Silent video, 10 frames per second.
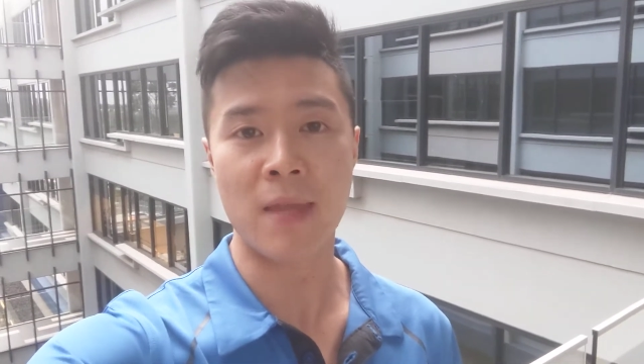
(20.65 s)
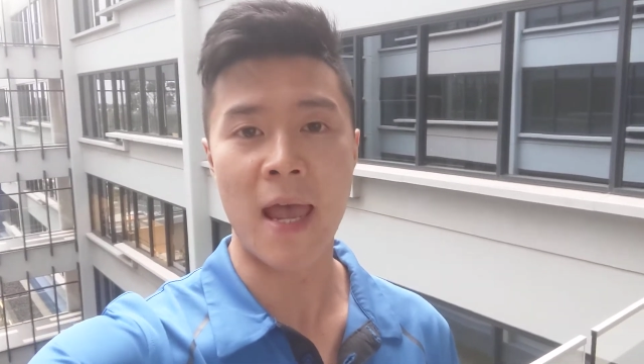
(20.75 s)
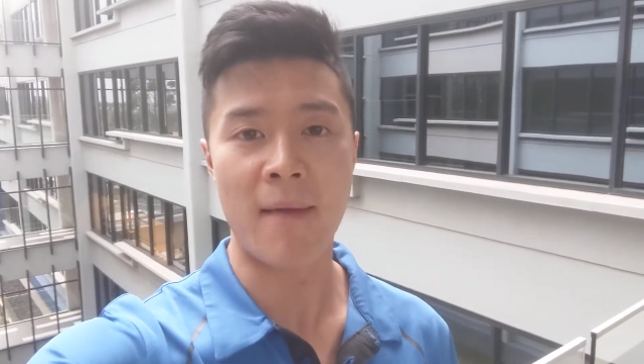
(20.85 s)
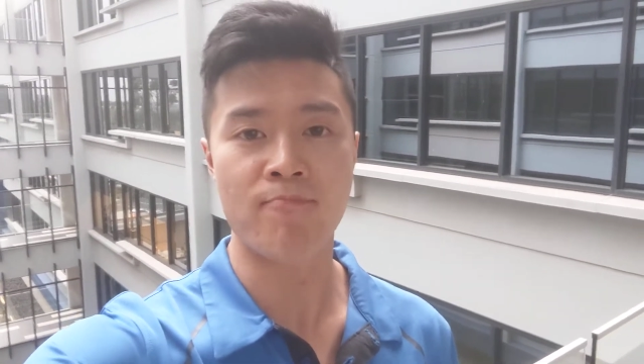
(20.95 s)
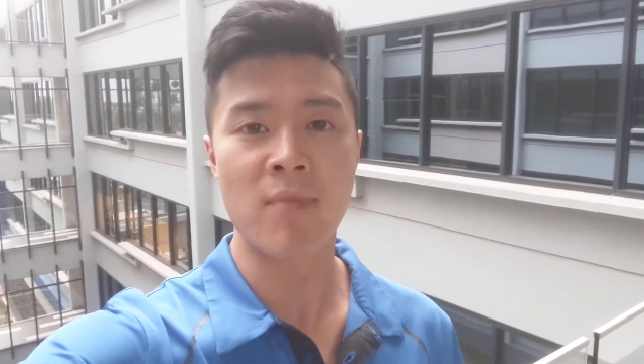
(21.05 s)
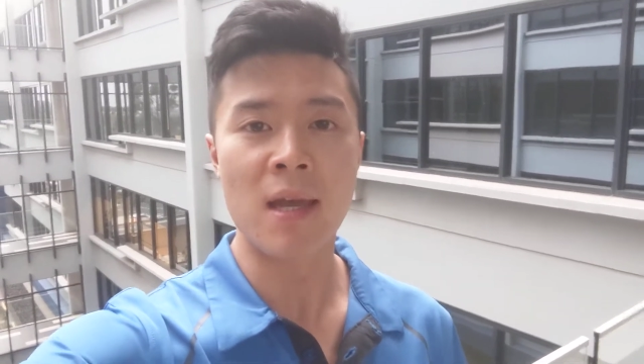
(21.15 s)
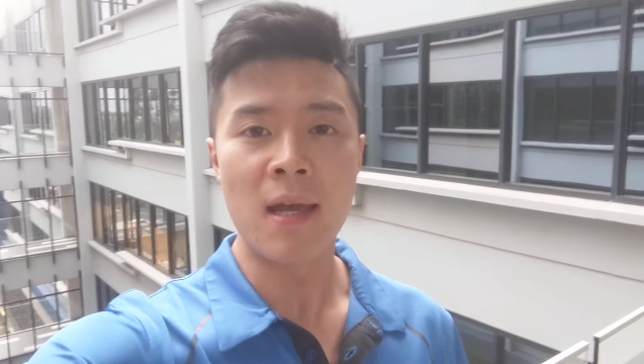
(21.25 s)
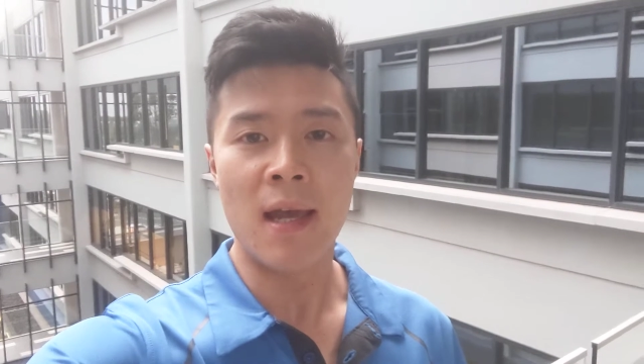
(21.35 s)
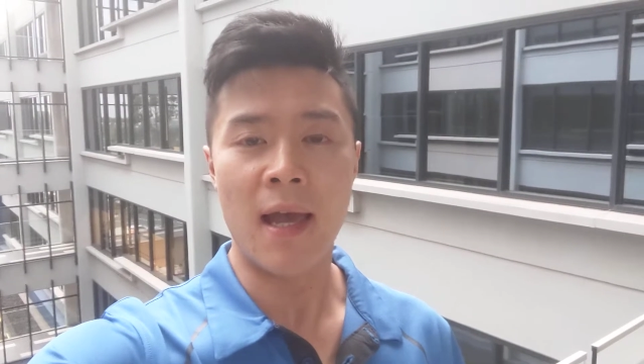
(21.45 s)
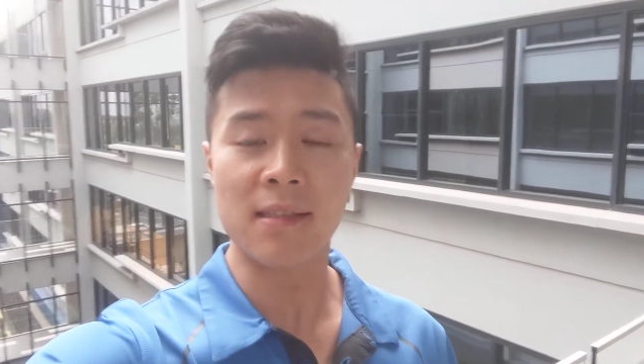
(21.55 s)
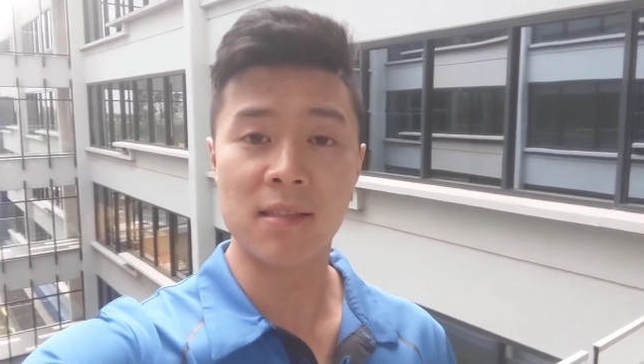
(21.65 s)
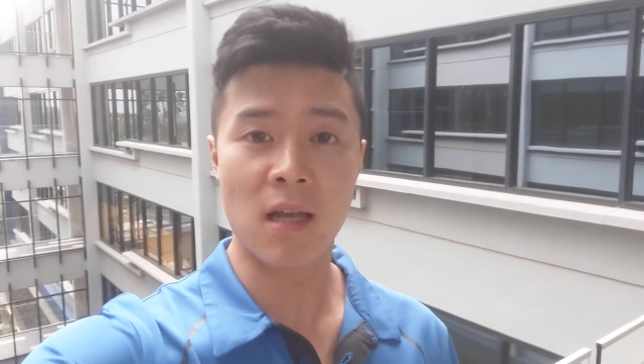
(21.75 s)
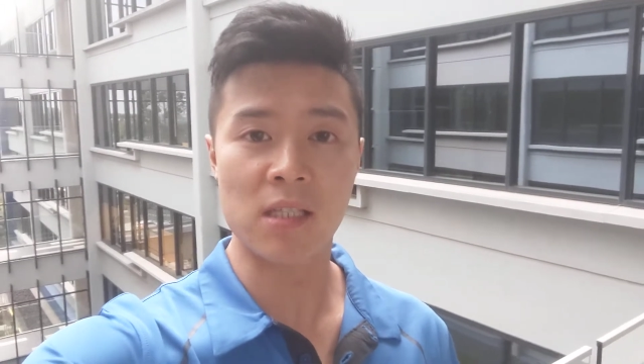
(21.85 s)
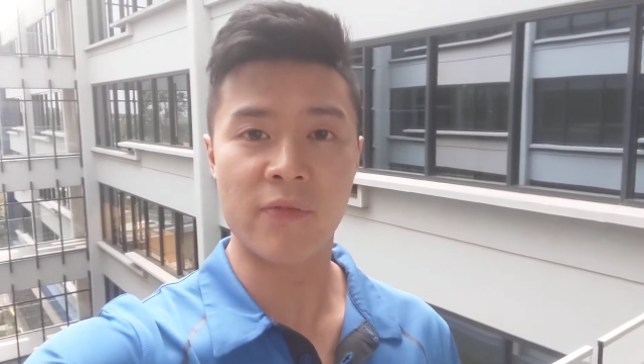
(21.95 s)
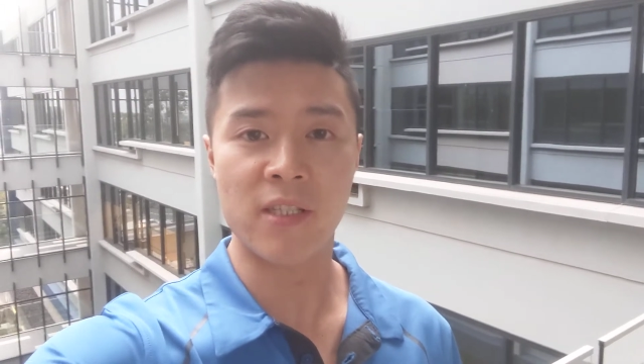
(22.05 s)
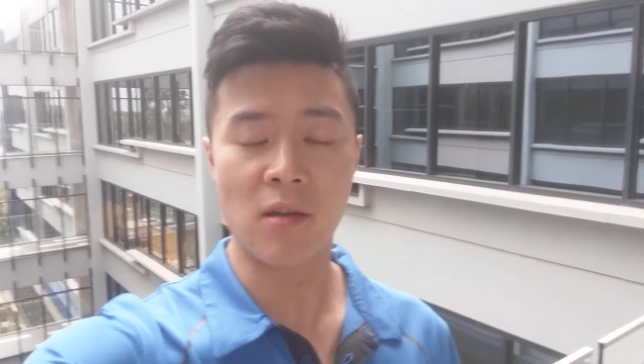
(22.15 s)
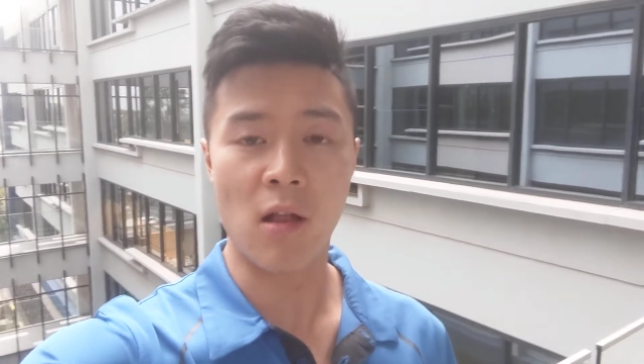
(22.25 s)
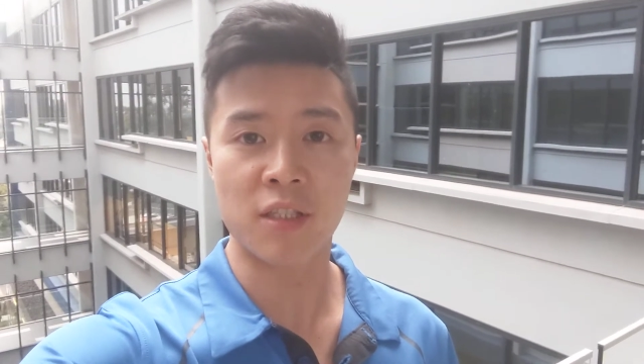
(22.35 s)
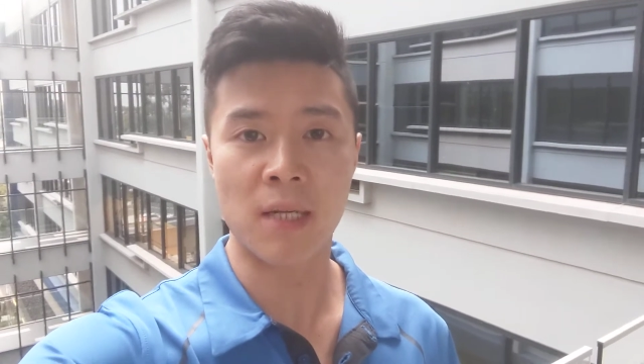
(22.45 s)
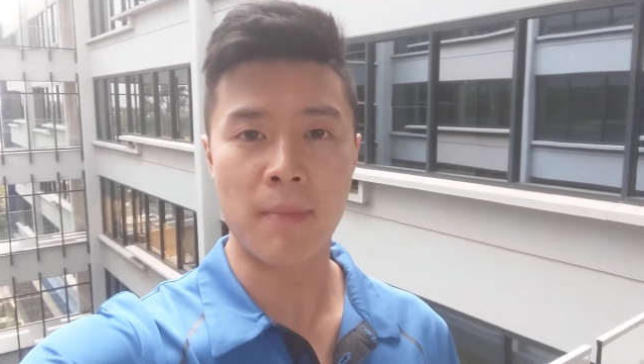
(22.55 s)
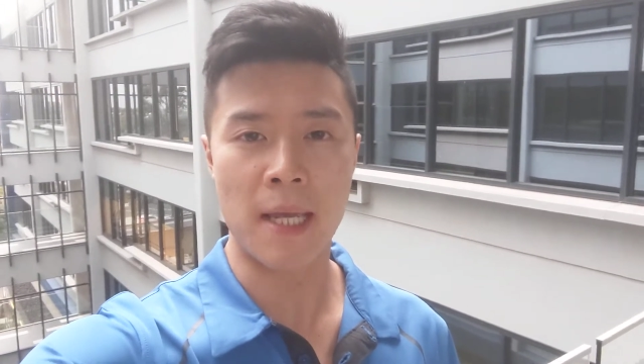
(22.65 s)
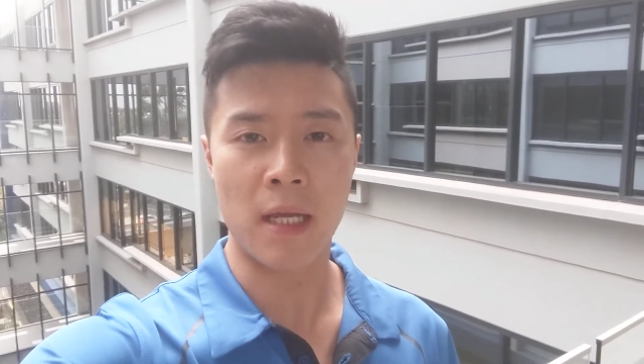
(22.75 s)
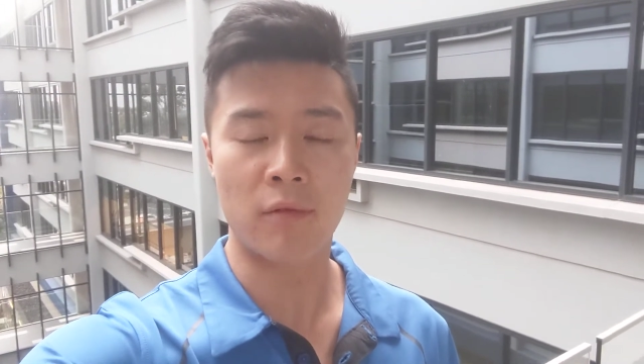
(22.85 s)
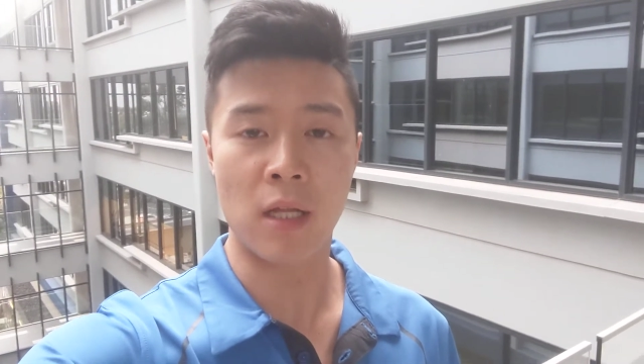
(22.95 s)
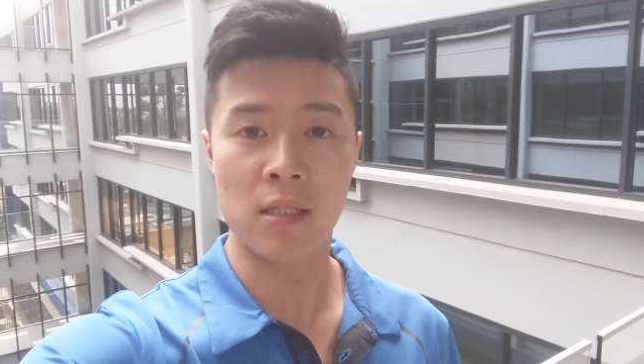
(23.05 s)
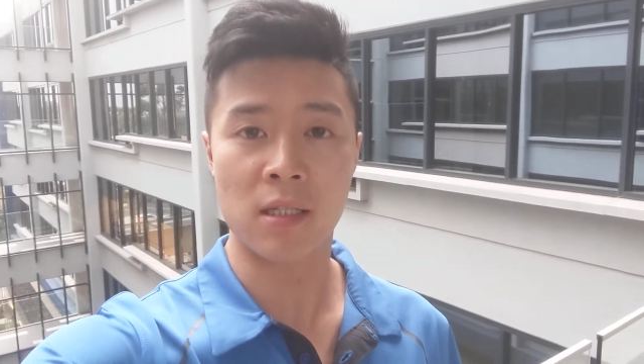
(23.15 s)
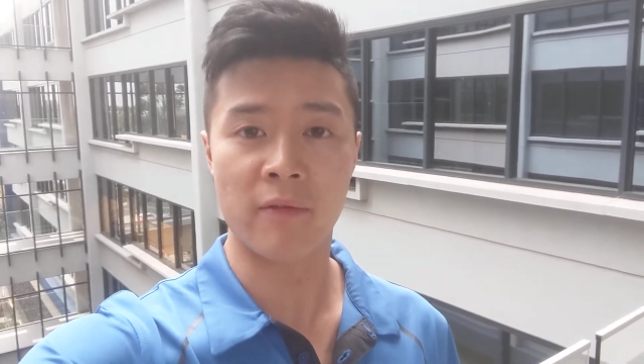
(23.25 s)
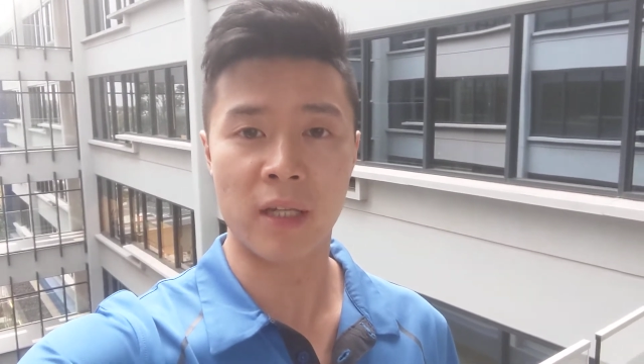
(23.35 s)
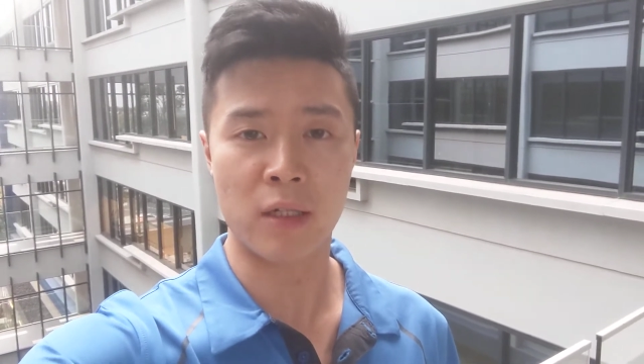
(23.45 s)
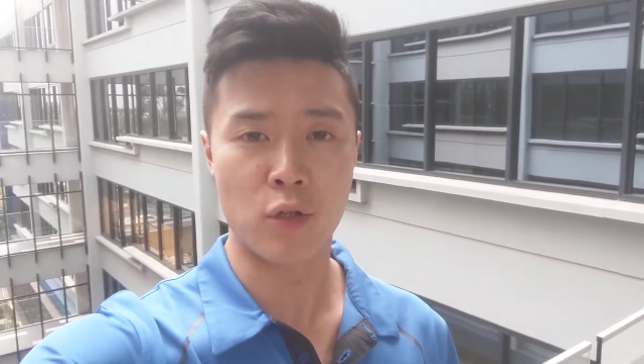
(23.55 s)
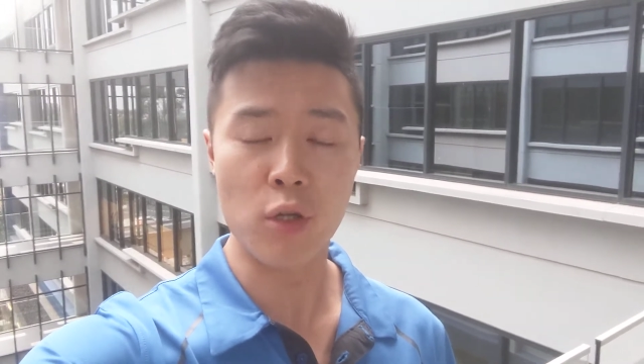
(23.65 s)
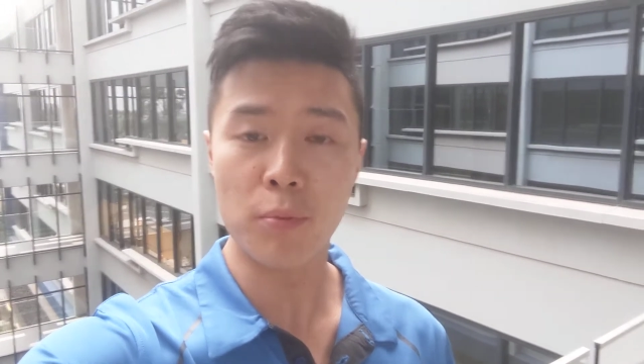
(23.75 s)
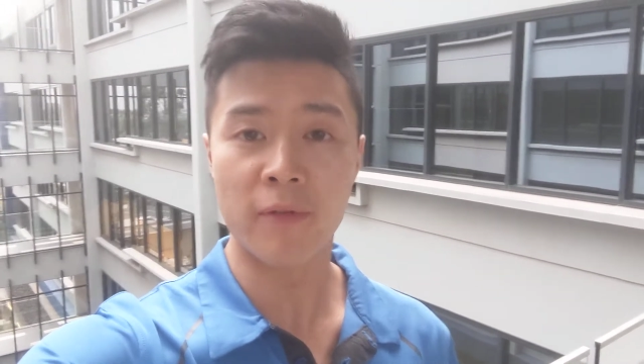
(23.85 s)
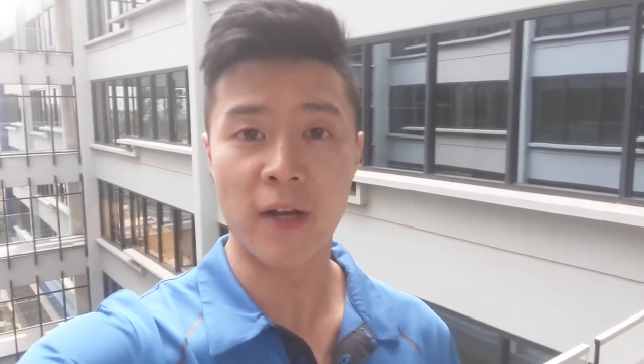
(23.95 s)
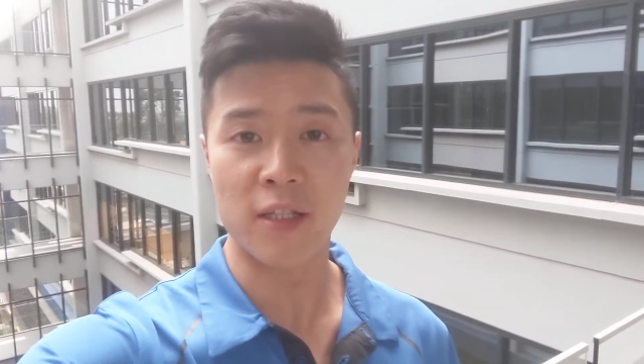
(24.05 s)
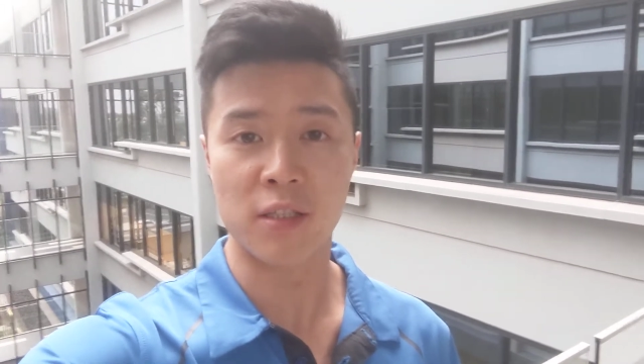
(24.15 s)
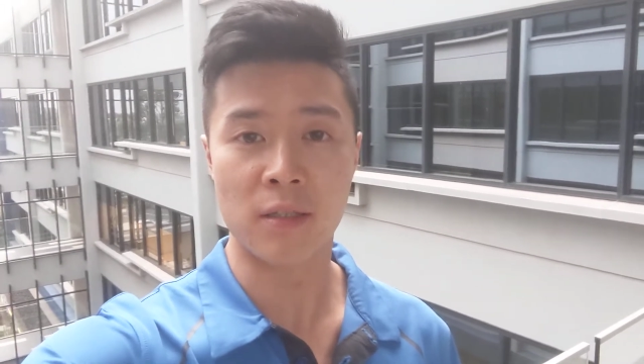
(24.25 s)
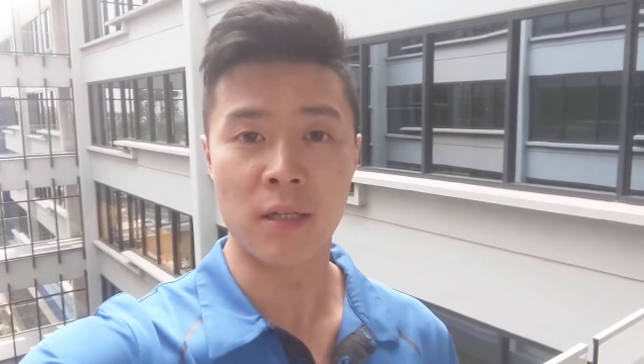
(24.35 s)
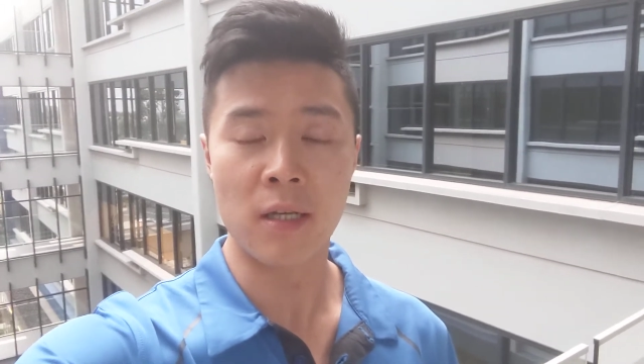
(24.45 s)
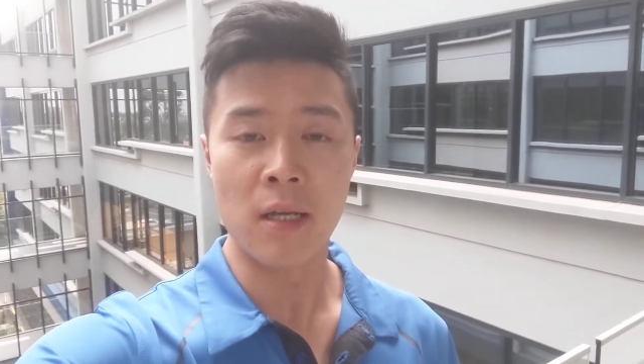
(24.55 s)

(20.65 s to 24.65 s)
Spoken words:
And exercise physiology being a relatively new profession,